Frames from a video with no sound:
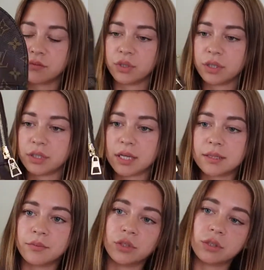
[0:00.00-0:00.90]
really
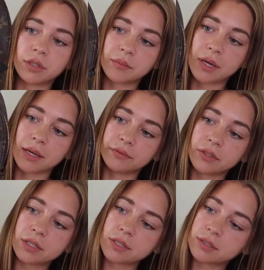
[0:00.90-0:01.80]
nice monogram
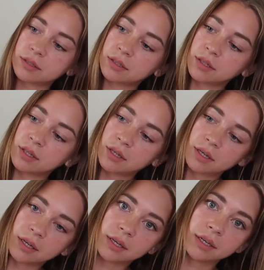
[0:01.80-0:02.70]
canvas
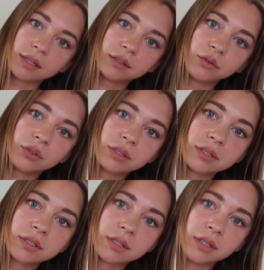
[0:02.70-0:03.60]
and you can
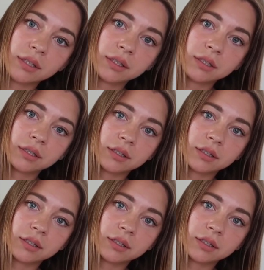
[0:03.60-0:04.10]
see